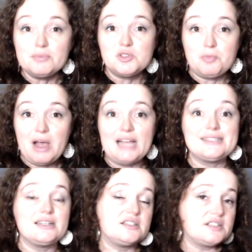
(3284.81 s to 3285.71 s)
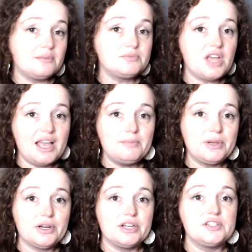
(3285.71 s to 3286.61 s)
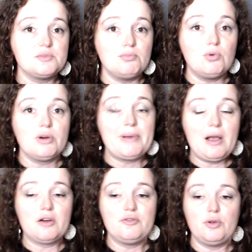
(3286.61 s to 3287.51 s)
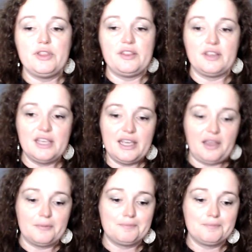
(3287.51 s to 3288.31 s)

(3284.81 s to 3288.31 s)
spots and in some time periods more powerful than the king.